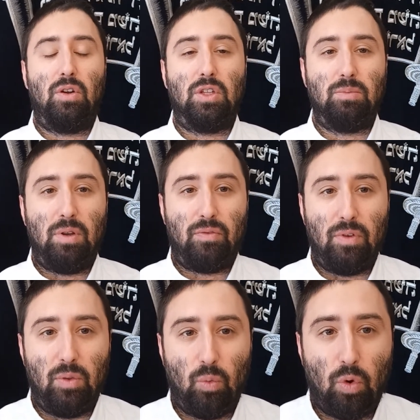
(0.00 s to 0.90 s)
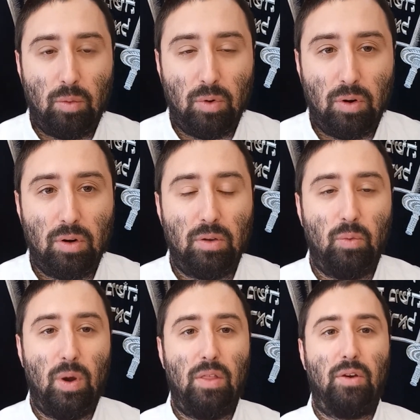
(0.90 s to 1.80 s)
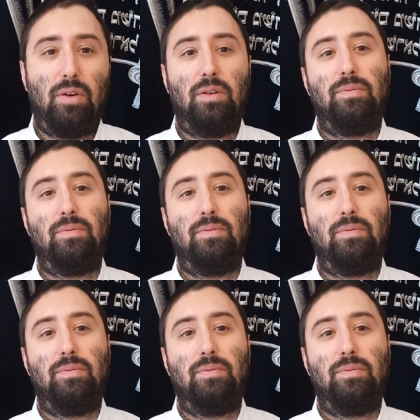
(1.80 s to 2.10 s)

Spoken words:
It's meant for warmer weather,